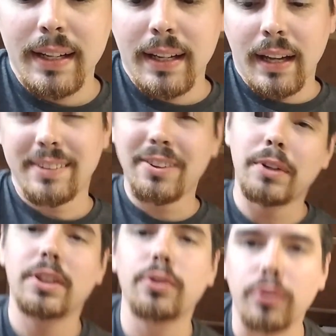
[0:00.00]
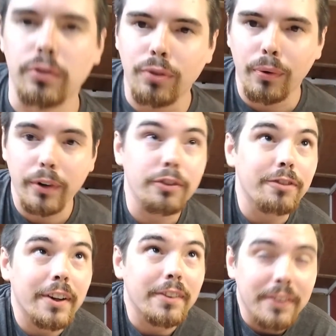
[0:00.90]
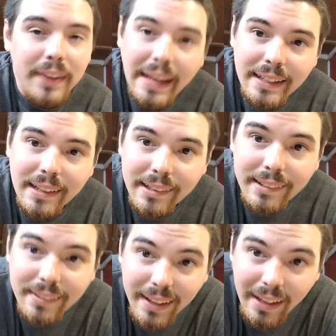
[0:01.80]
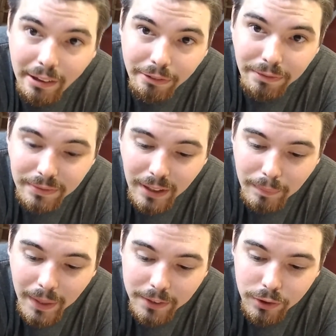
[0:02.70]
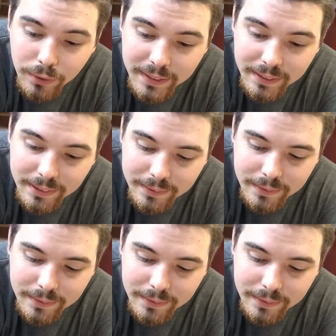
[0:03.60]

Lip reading: I still want to use this torch for other things if I'm not doing this.